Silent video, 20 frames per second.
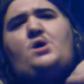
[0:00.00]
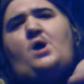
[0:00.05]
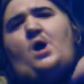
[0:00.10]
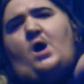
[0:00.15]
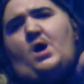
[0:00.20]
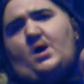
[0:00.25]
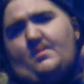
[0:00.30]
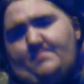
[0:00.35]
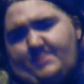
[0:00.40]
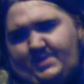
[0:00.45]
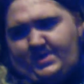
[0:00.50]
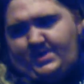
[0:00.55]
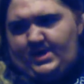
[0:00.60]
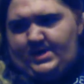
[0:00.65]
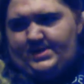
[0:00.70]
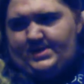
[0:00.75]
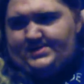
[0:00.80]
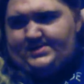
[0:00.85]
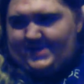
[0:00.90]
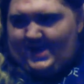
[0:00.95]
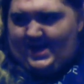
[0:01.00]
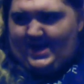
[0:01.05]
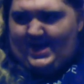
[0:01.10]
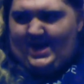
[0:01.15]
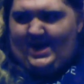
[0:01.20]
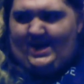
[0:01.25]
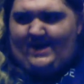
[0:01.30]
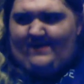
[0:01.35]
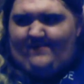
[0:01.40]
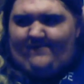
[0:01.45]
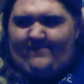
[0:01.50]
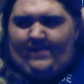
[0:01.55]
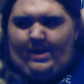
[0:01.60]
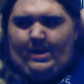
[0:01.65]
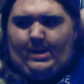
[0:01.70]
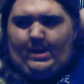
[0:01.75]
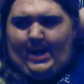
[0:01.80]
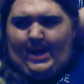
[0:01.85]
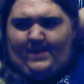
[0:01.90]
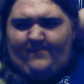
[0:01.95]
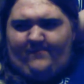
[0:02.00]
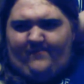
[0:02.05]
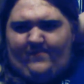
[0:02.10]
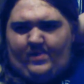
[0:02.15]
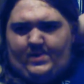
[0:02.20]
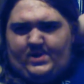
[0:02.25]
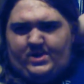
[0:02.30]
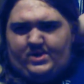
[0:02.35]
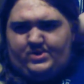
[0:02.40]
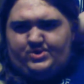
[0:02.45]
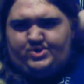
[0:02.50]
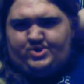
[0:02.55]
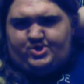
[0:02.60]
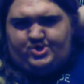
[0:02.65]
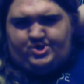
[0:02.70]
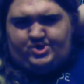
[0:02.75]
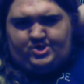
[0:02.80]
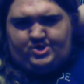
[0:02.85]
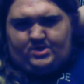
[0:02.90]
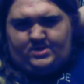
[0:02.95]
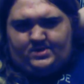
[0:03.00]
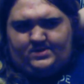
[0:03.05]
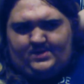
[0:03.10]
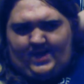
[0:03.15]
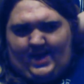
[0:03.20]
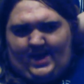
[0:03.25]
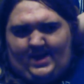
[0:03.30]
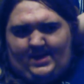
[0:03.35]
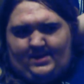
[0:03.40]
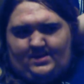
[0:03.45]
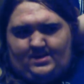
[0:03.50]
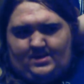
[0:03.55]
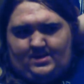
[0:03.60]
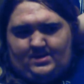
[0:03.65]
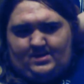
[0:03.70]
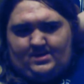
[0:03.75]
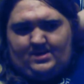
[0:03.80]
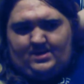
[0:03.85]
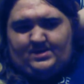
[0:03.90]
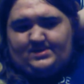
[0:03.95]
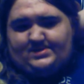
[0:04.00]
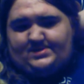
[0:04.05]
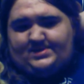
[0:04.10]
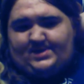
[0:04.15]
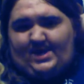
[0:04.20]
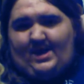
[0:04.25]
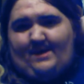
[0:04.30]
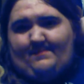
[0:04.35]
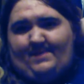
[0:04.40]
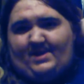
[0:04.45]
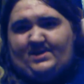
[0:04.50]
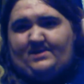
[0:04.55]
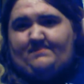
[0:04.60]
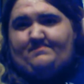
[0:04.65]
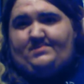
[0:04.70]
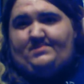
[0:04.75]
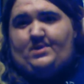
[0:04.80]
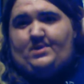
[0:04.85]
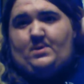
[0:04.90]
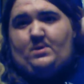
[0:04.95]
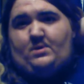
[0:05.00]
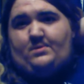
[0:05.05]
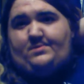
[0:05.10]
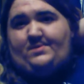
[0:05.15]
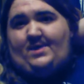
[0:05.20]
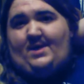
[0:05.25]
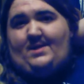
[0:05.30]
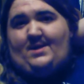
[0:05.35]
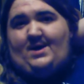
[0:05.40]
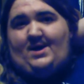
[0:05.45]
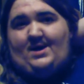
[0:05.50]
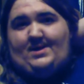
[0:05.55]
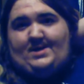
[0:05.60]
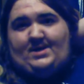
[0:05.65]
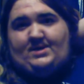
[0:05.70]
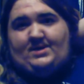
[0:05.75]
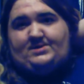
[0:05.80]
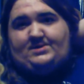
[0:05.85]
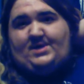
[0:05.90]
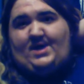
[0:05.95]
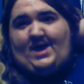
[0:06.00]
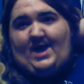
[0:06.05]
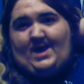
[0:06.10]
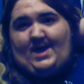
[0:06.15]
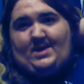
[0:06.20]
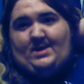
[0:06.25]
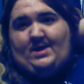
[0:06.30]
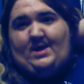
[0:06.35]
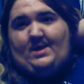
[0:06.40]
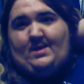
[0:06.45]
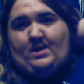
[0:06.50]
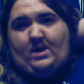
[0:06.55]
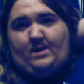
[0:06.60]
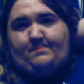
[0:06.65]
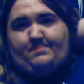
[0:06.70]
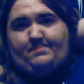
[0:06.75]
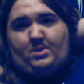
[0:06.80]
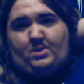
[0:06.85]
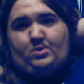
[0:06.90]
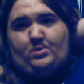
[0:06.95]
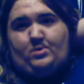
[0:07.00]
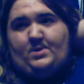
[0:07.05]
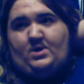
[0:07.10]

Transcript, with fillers: because I have a lot of footage that is on my computer that I need to edit and upload.